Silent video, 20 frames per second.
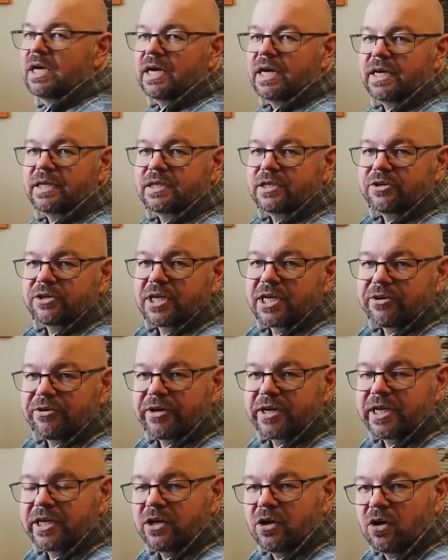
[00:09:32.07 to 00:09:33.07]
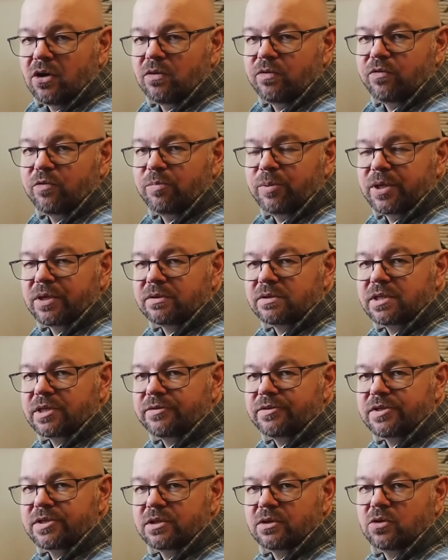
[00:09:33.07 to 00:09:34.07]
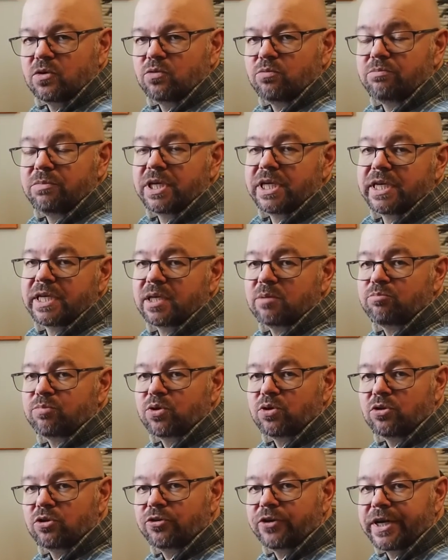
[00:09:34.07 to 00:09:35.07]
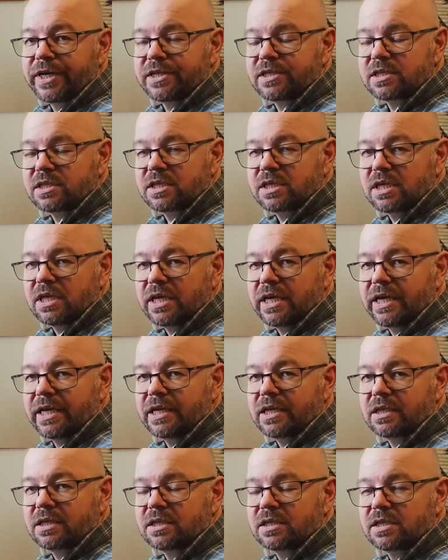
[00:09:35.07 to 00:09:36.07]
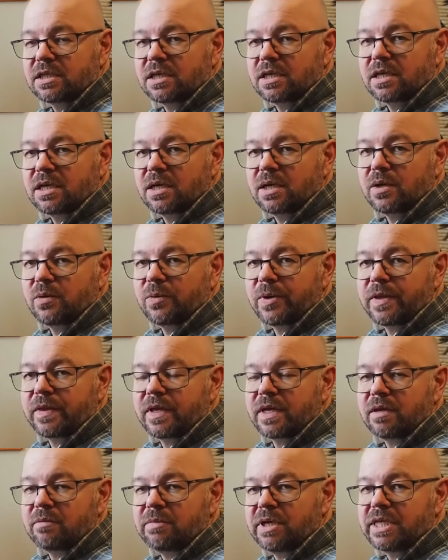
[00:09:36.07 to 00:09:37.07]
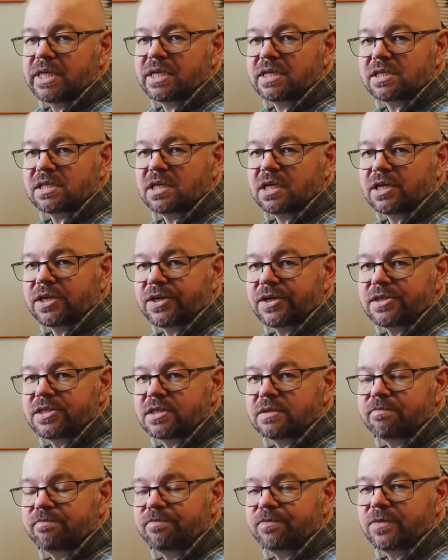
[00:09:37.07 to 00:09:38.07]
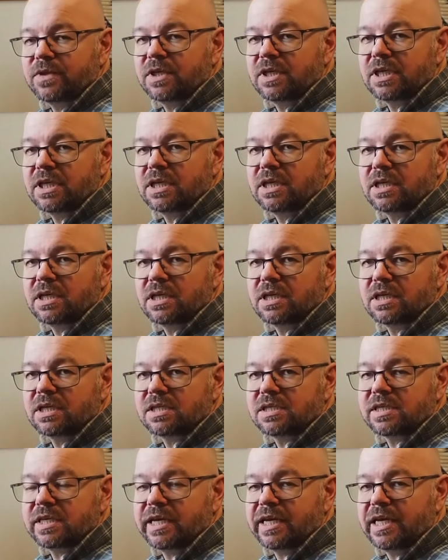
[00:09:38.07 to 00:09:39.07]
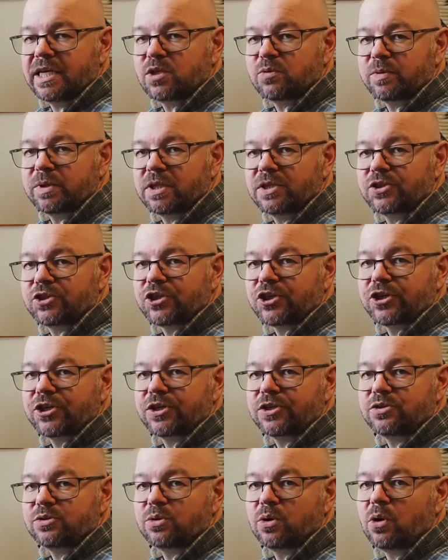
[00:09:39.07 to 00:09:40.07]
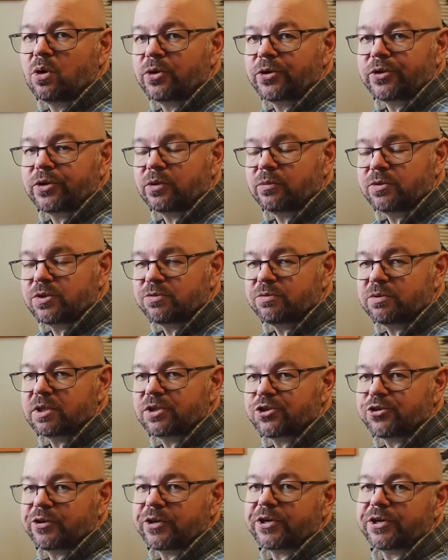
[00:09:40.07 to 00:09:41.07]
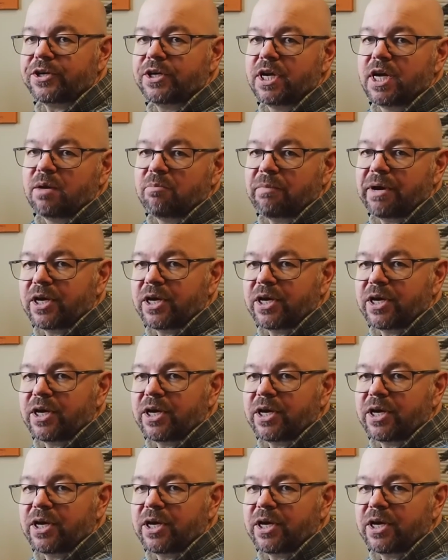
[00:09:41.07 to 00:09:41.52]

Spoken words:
and they are currently off because there is no meeting in progress. And when the meeting starts, the state will turn to on, which will trigger my